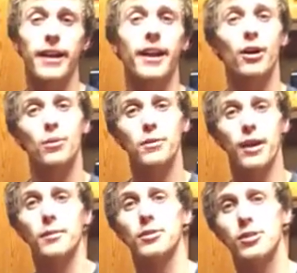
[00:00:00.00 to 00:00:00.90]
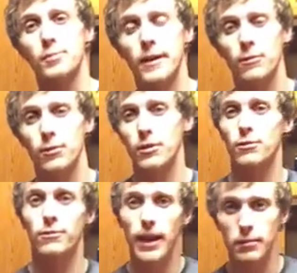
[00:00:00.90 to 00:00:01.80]
and I hope you're able to spend it with your
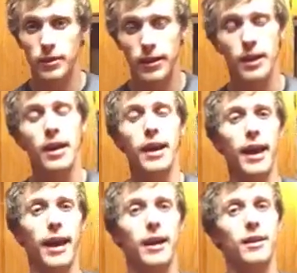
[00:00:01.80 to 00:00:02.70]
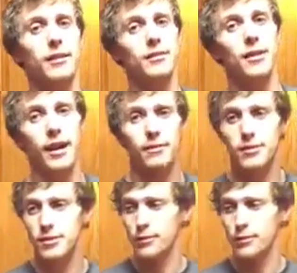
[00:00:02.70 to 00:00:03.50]
family and to have these